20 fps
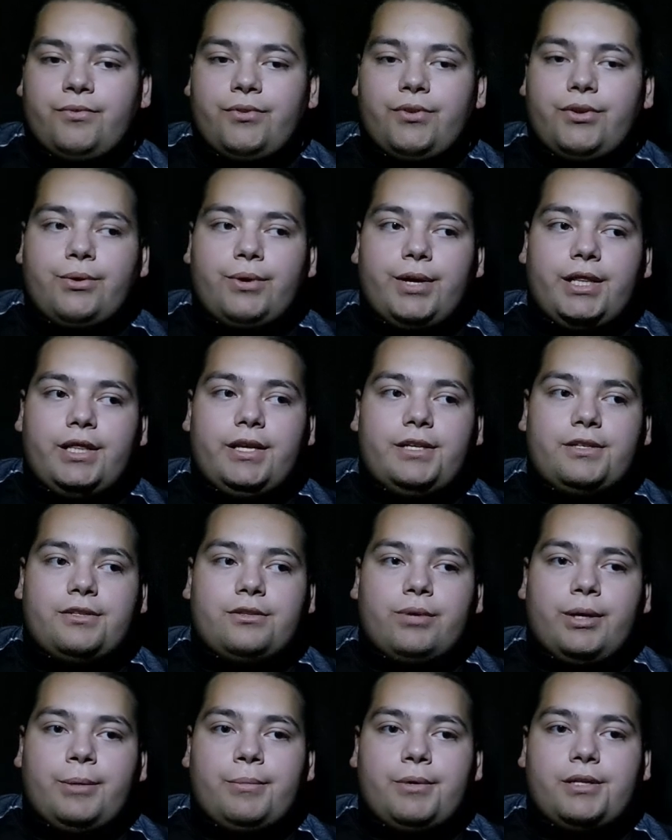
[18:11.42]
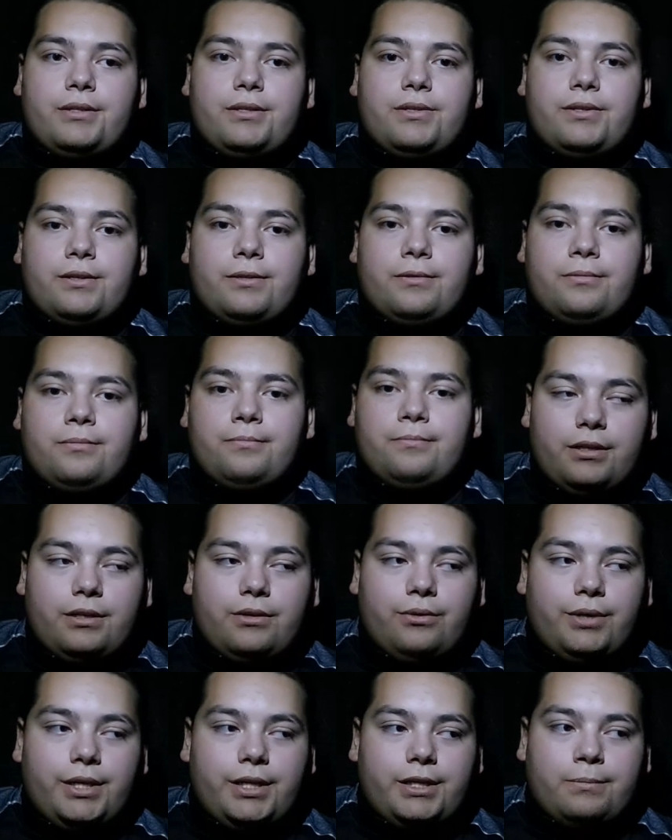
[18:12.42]
during these 3 months.
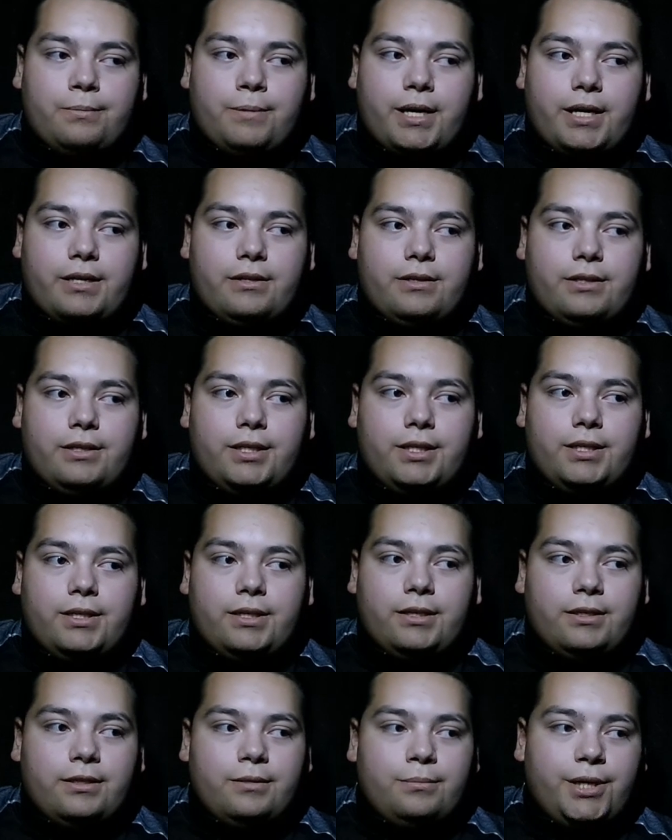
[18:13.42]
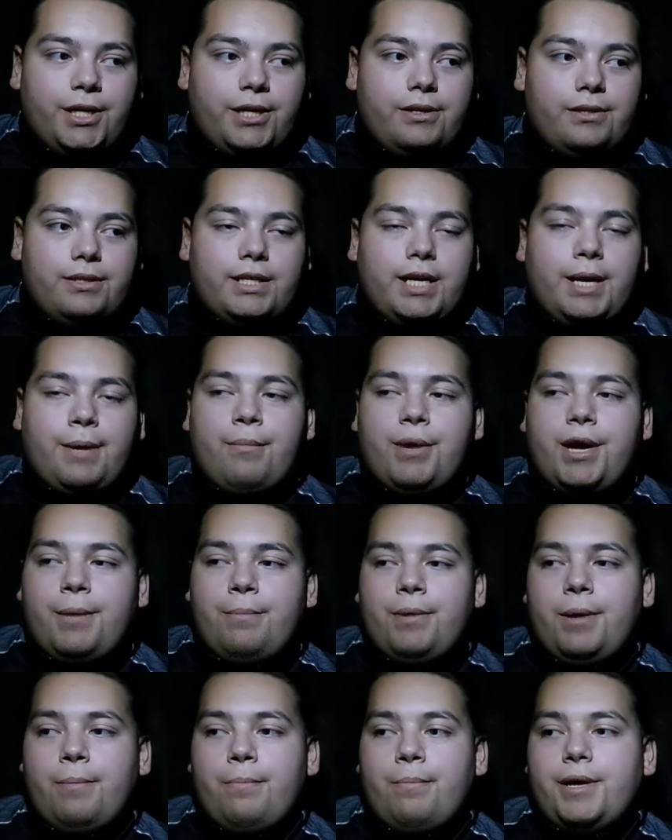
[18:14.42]
Don't expect it, because I might
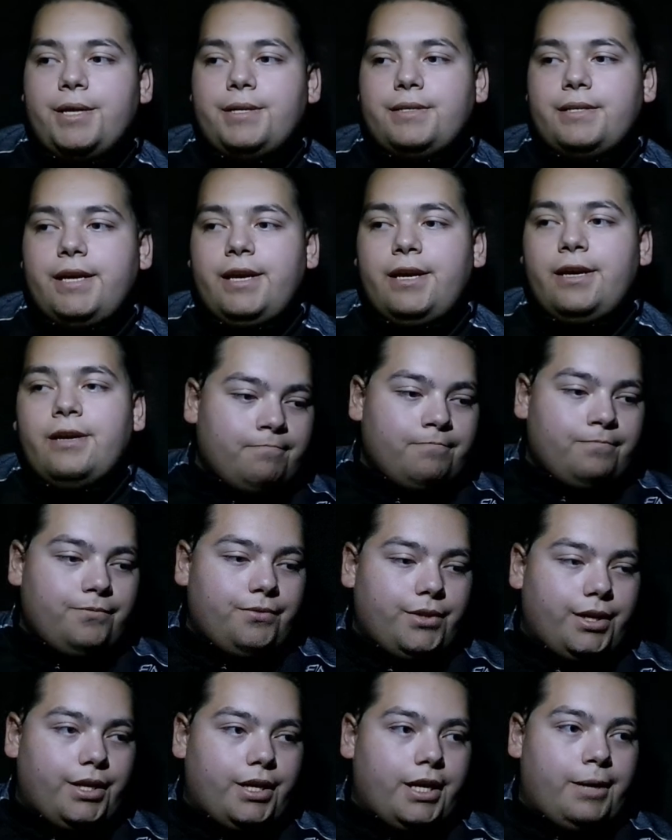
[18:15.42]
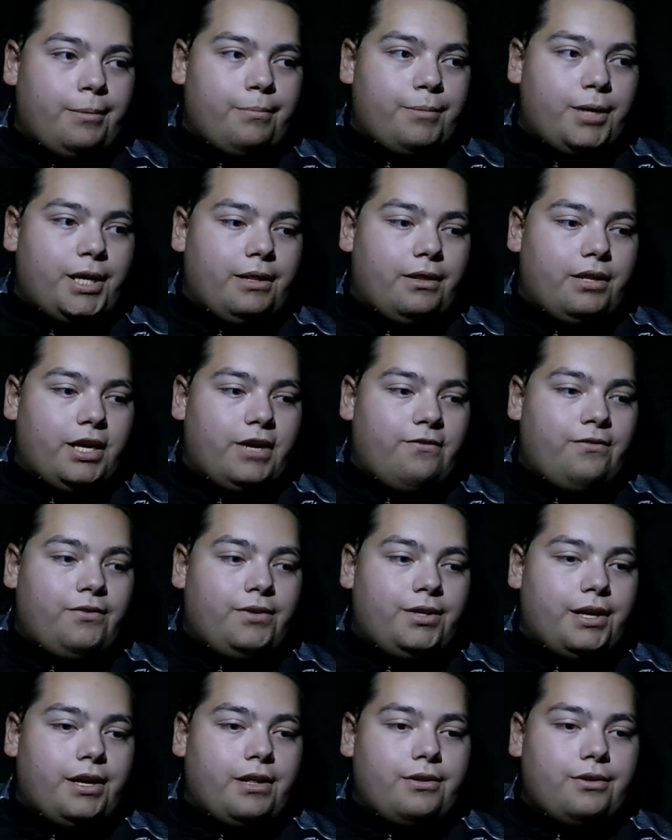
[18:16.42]
be busy getting my life
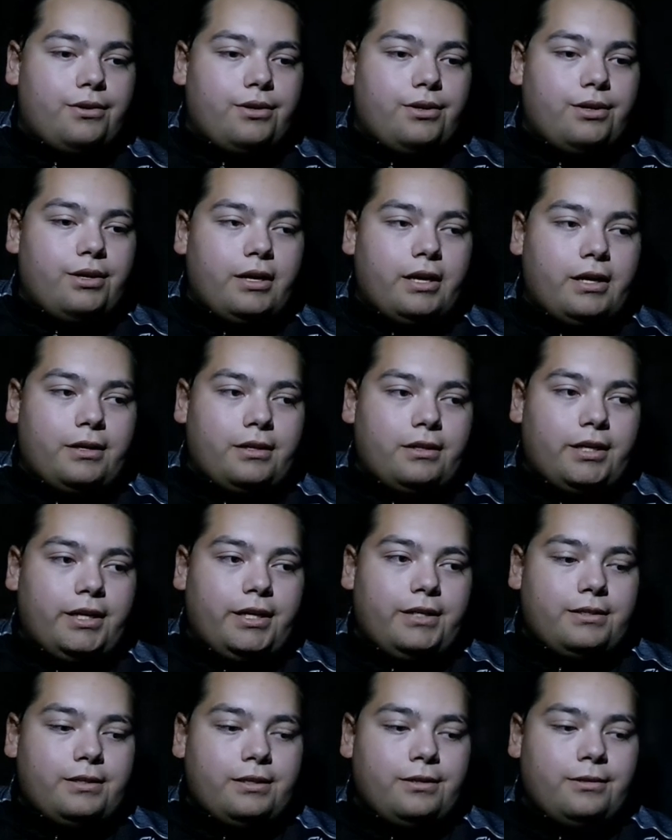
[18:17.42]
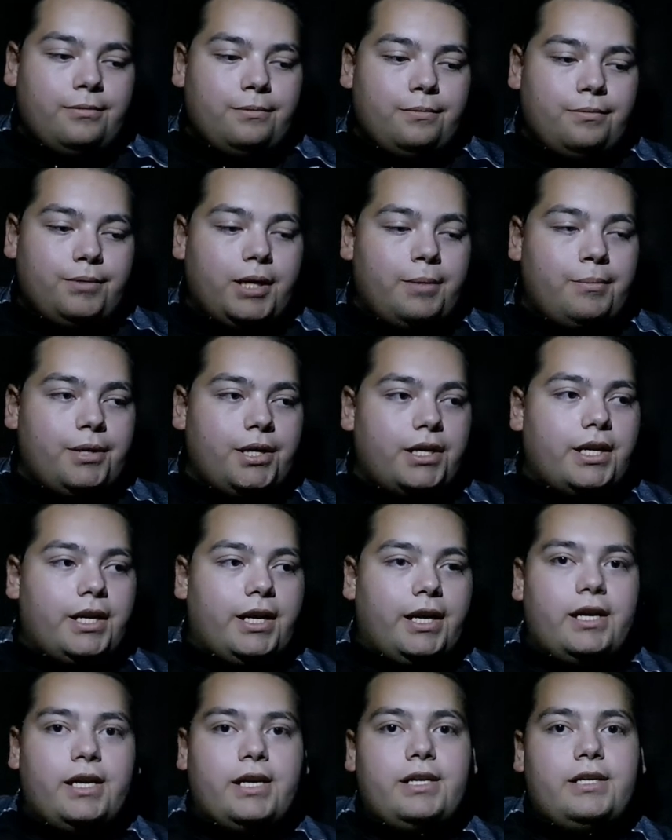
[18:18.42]
together at least, but I'm not going
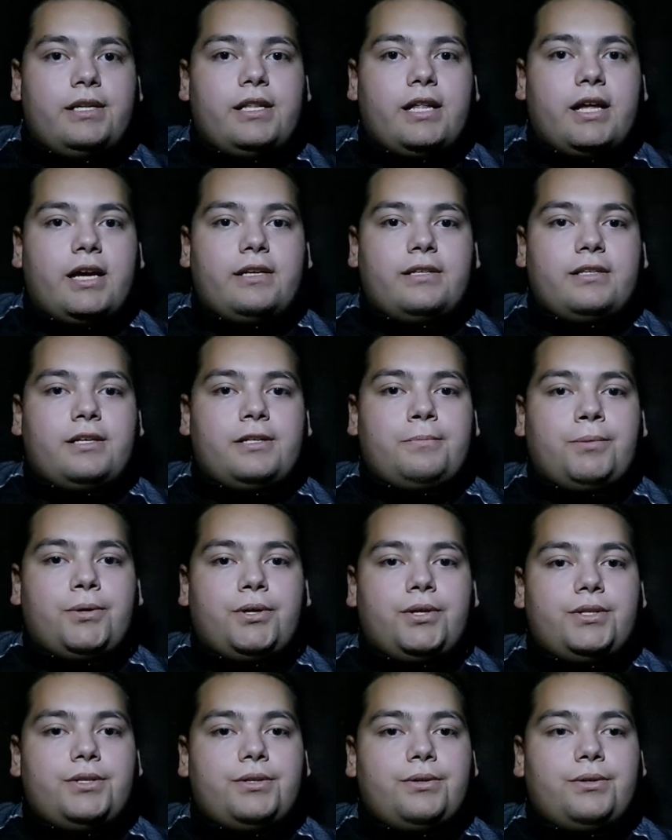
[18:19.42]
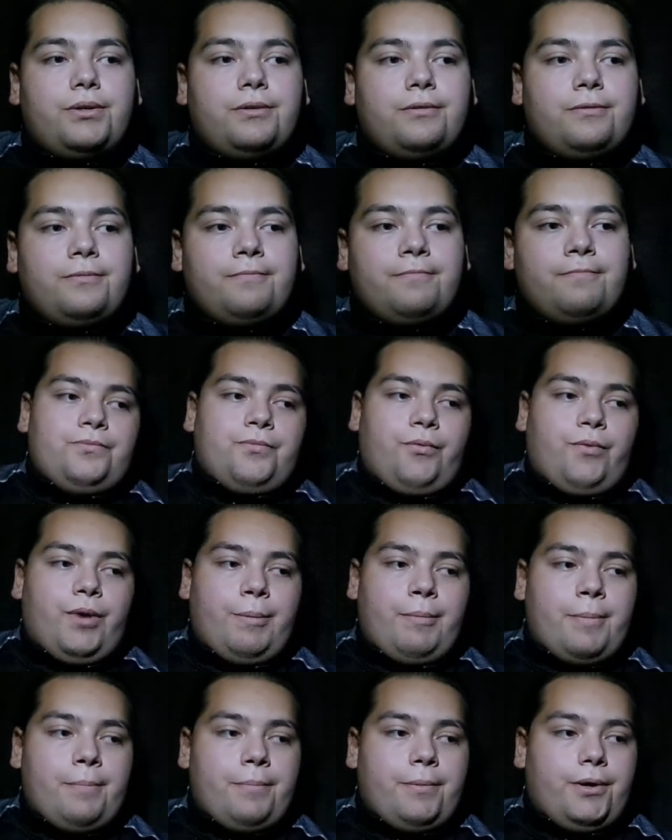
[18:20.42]
to get into that because that's personal.
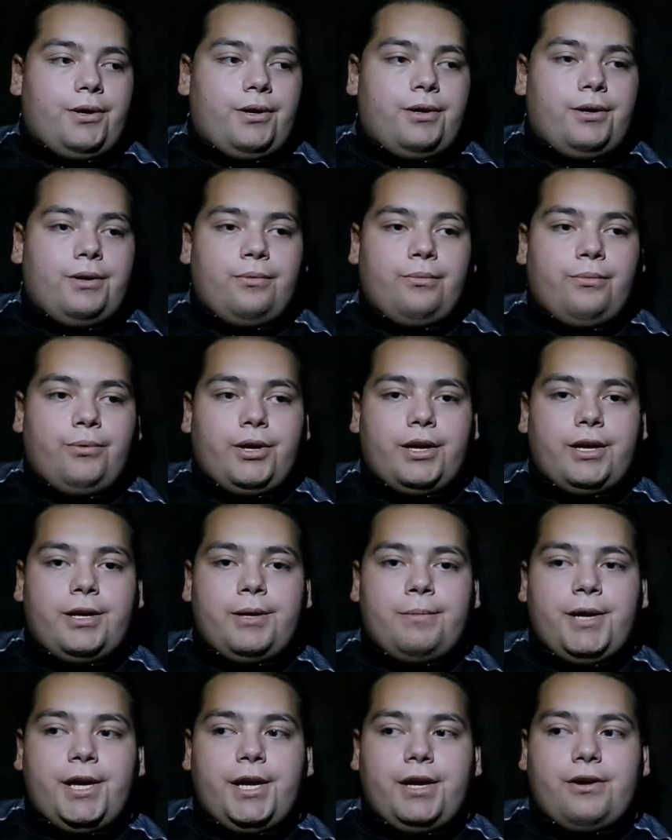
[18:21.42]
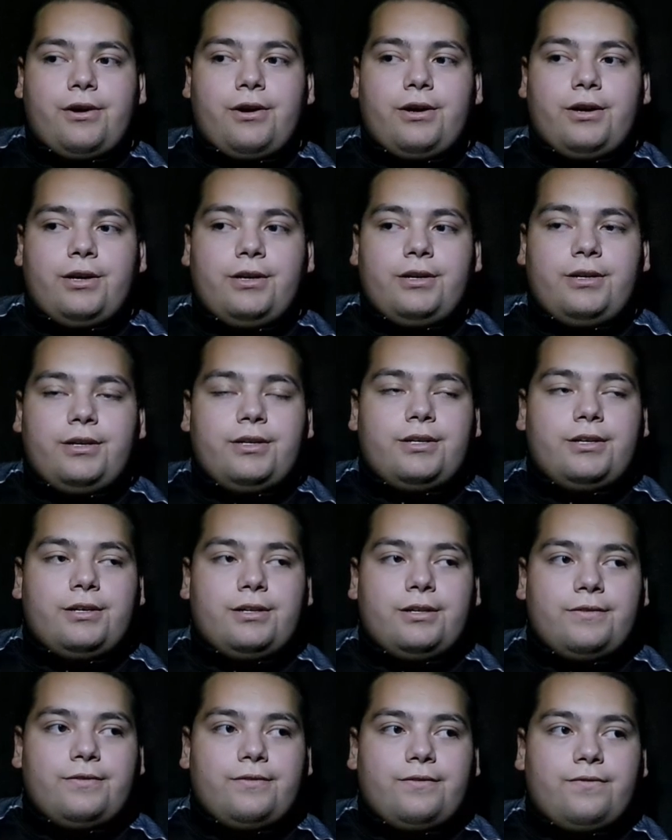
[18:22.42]
Remember, we're going to be gone
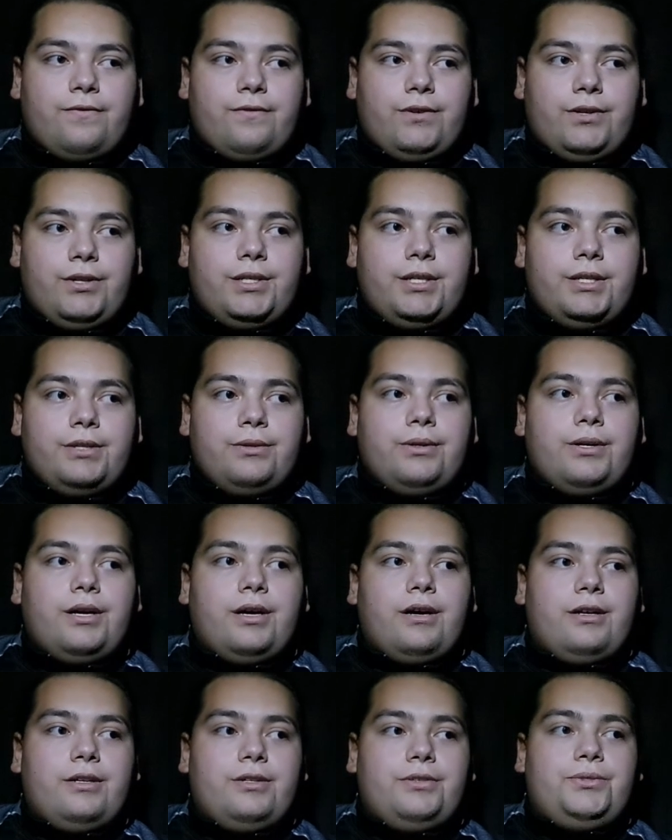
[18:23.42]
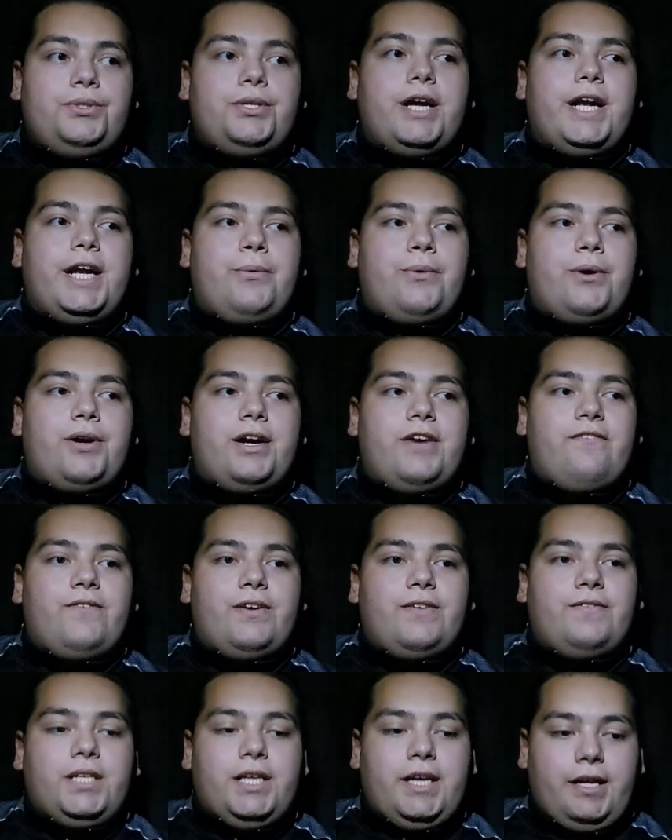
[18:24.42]
until January
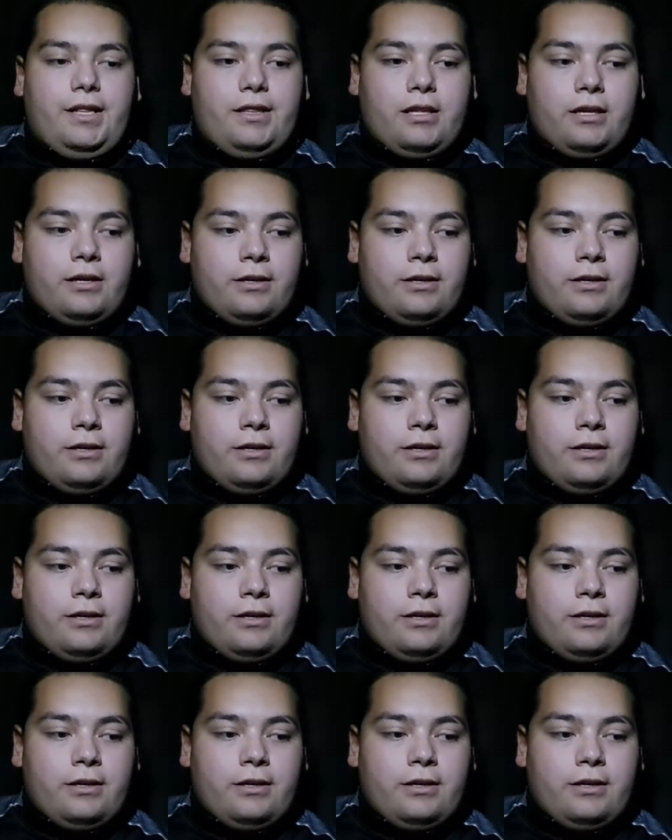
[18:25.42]
15th,